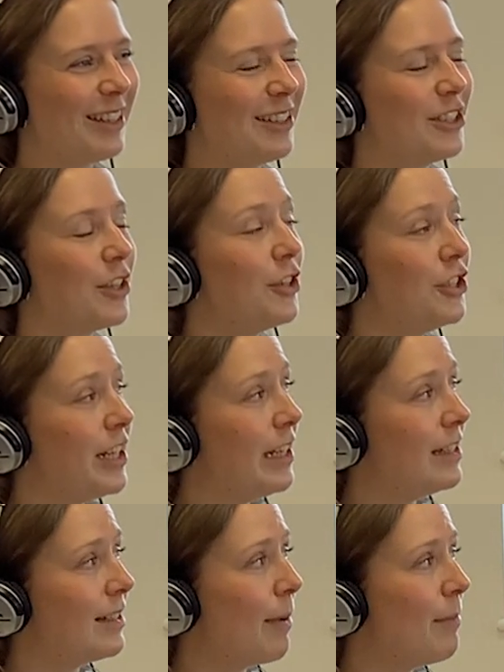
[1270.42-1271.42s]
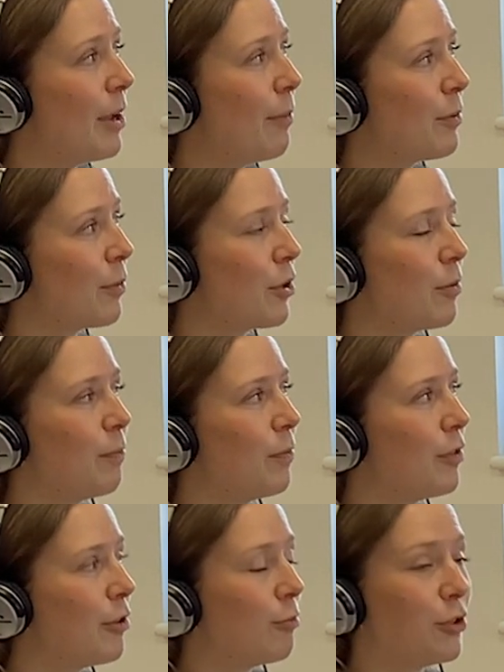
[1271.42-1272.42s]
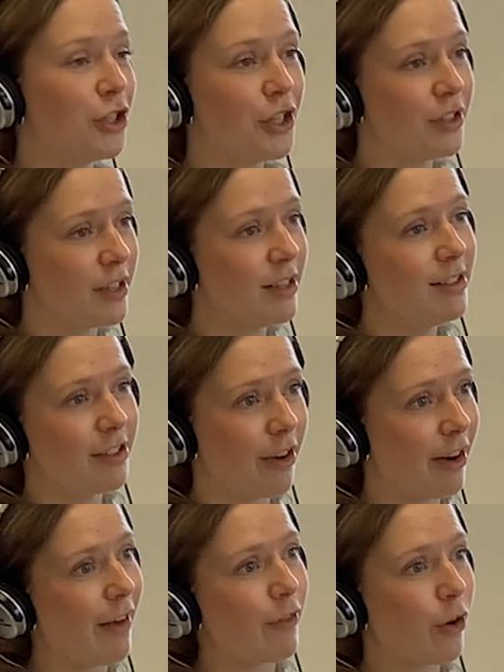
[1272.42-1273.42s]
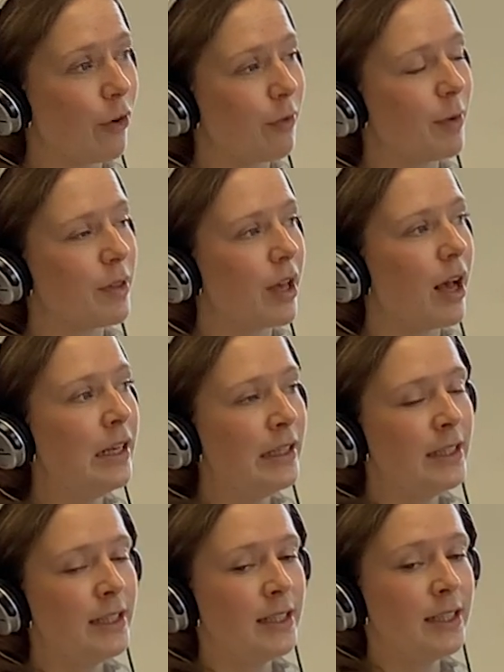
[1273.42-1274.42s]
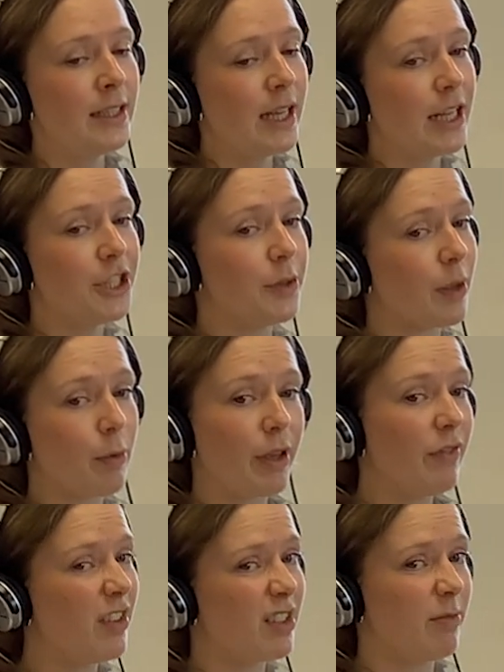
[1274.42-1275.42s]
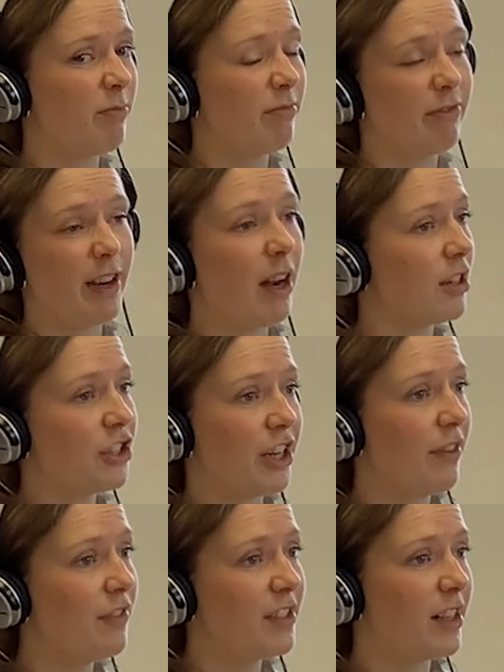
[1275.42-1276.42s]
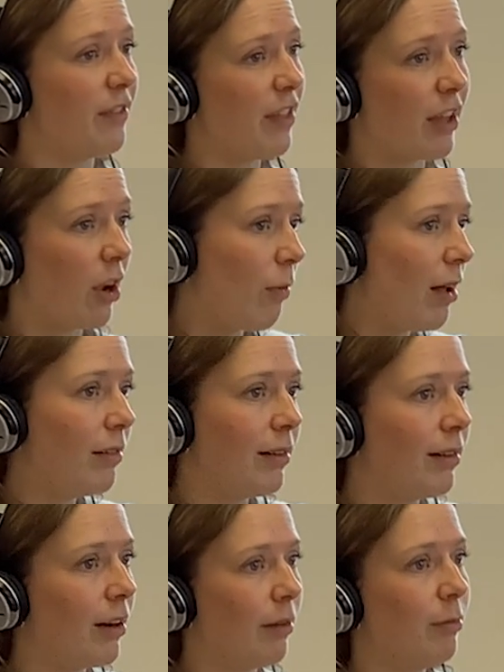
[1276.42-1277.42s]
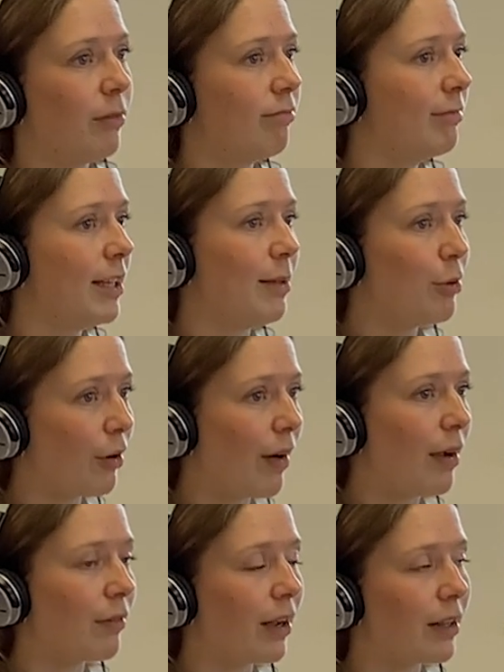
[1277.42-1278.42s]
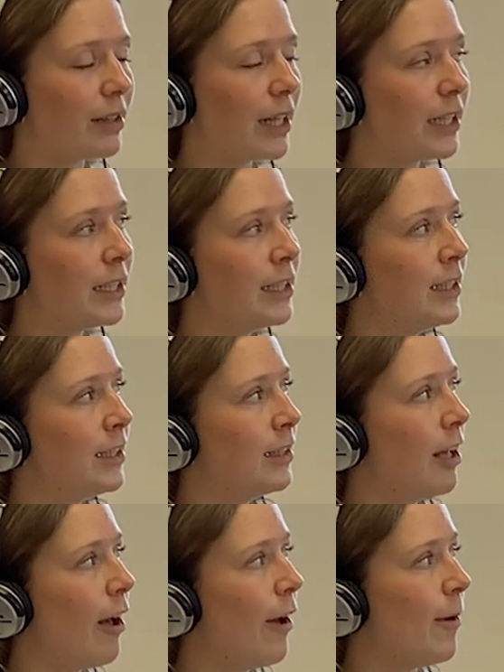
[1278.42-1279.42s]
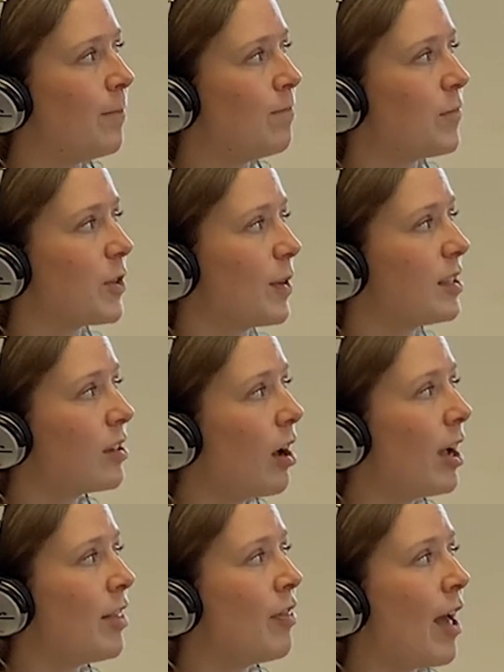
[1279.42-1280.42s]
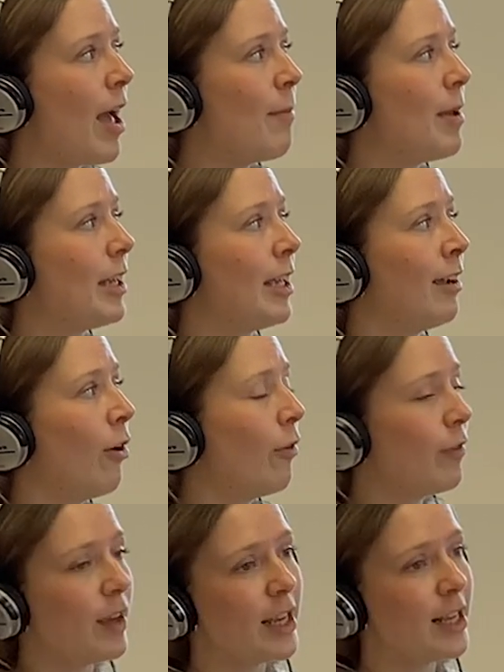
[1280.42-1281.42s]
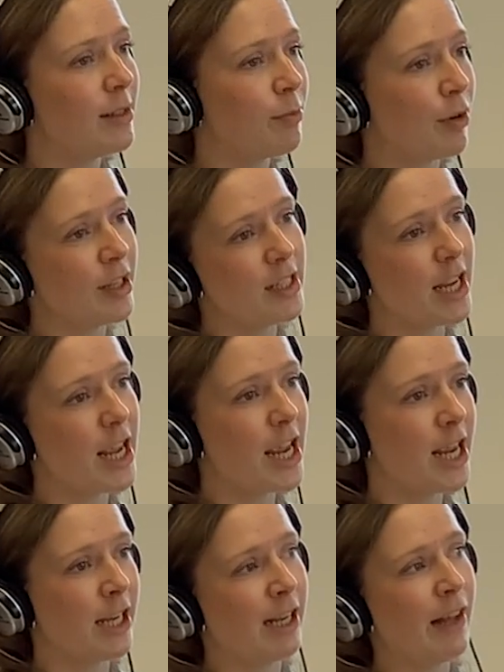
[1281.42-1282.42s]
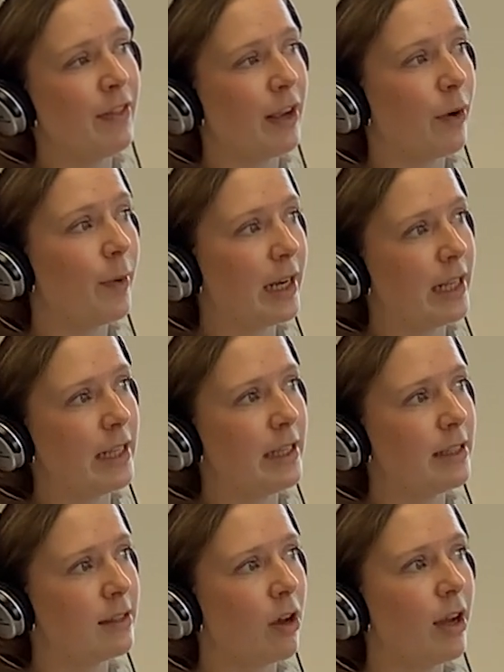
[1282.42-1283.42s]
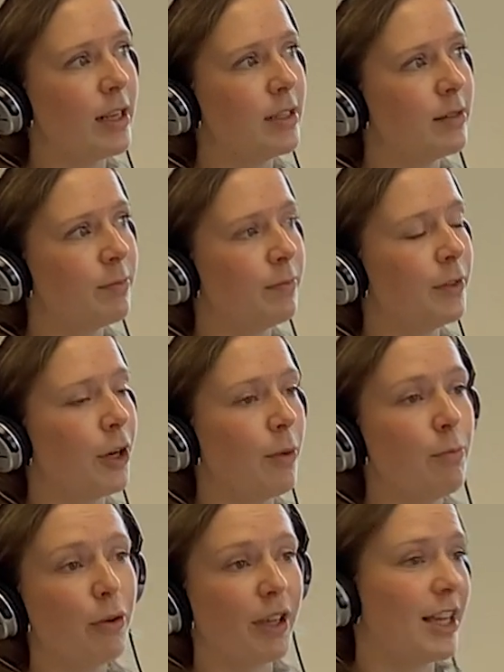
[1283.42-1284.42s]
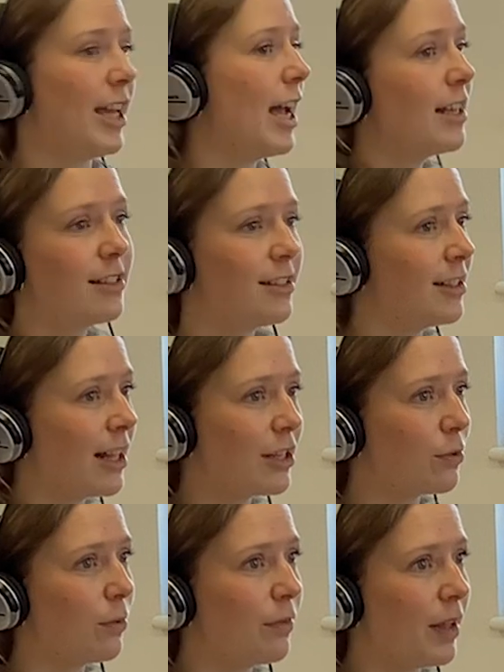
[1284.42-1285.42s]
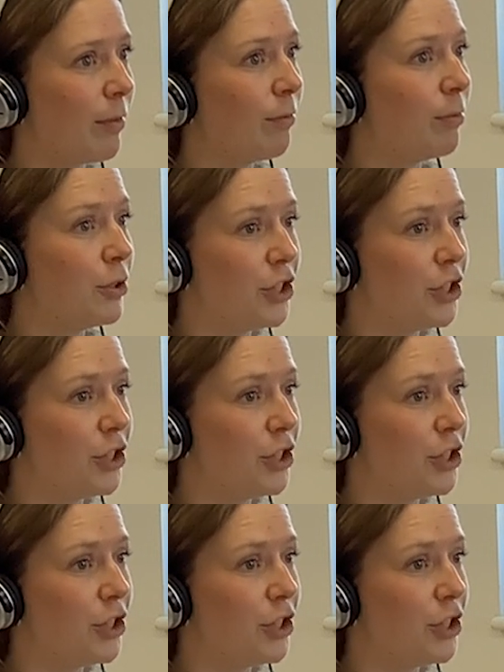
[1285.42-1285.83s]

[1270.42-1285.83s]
So she set me up with one of the producers to go and have a coffee with her. And she was like, we'll give you some freelance shifts, and if they go well, then, we'll keep you around, kind of thing. So I started there making coffees, printing, and then quickly started booking guests and that sort of thing,